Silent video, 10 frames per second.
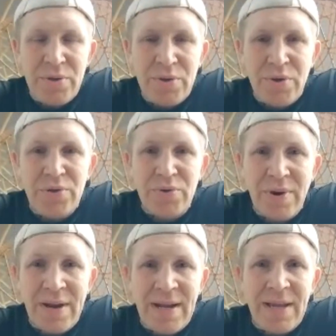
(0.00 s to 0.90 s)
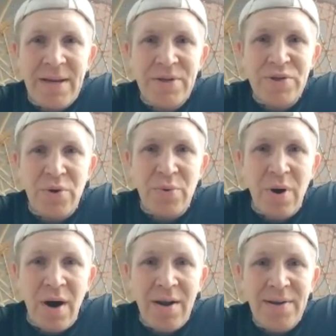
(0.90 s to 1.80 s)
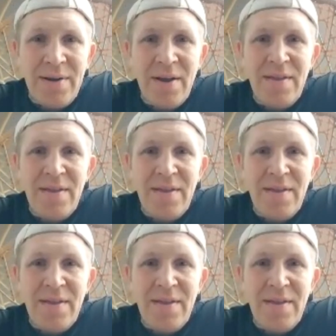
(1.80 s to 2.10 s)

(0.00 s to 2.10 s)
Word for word: do the training so hard